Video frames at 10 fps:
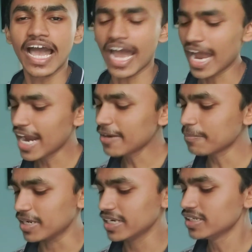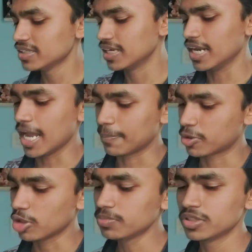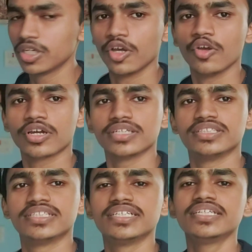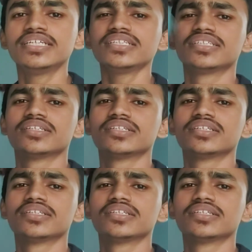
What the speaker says: handmade laptop. You can see this.